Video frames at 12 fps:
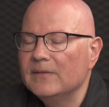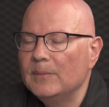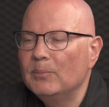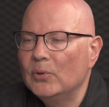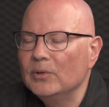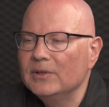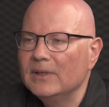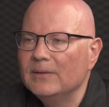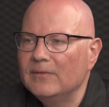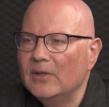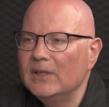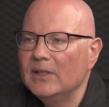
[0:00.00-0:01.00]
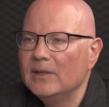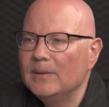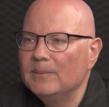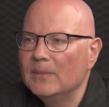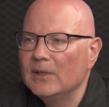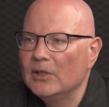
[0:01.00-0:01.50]
is a
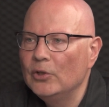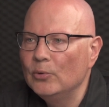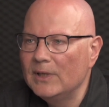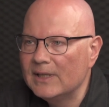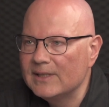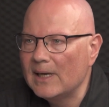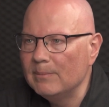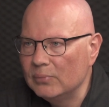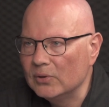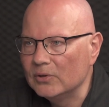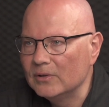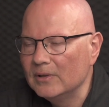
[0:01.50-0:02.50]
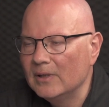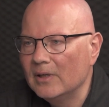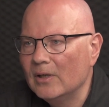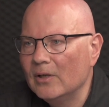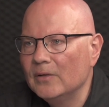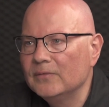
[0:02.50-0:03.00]
good example
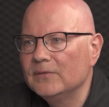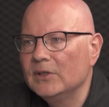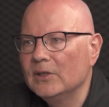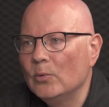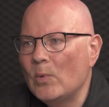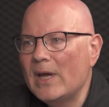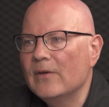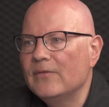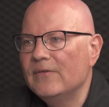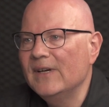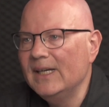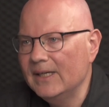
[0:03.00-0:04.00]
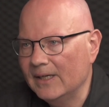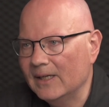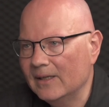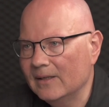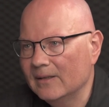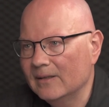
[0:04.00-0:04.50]
of the way of thinking
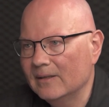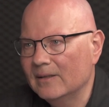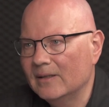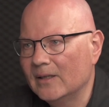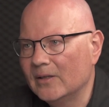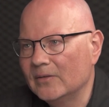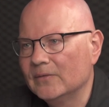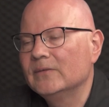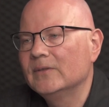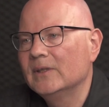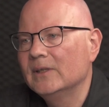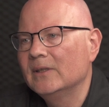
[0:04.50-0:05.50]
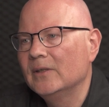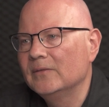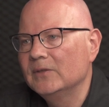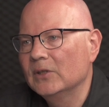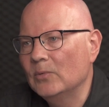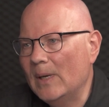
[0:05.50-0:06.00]
of
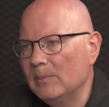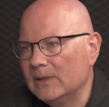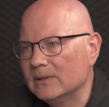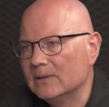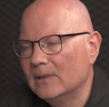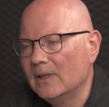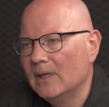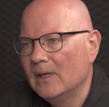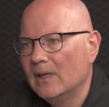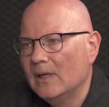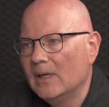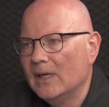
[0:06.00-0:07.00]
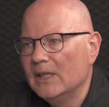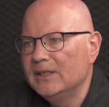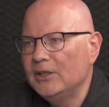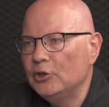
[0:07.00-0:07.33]
the Kremlin. They